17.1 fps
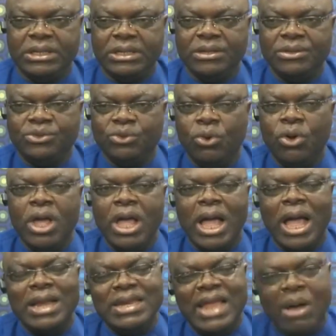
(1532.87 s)
So,
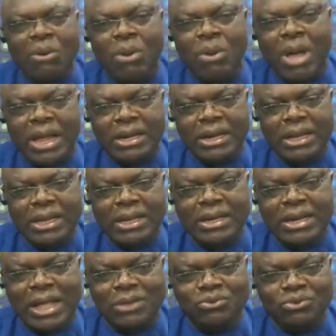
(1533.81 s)
and that one,
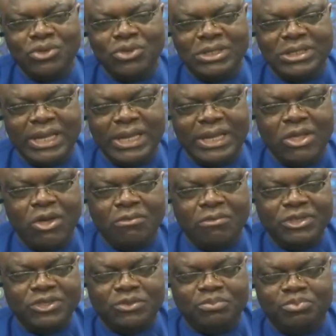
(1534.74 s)
now to just take care of
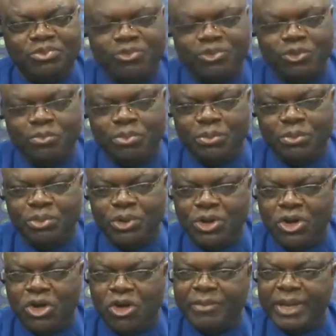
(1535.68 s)
these few people in
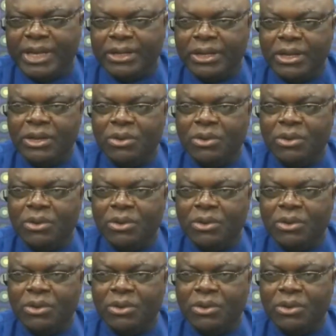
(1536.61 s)
government,